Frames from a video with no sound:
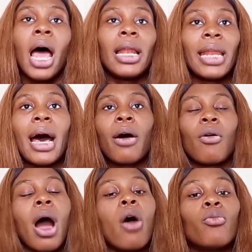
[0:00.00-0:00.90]

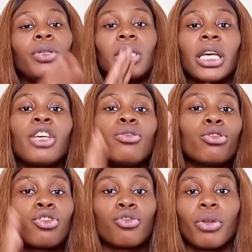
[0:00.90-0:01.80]
Now I will be taking
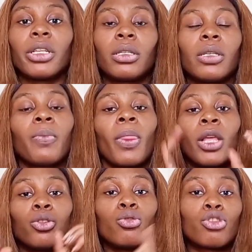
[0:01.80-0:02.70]
you straight
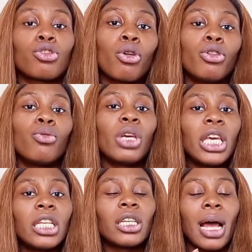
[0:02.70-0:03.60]
to show you
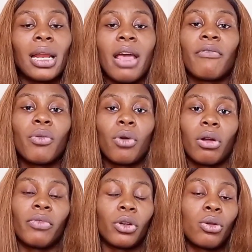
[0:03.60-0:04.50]
each and every
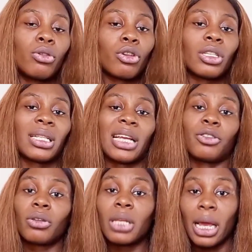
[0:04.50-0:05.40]
one of the closures that I
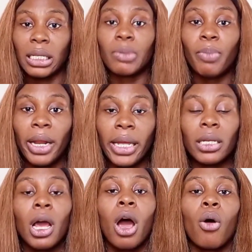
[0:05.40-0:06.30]
just explained.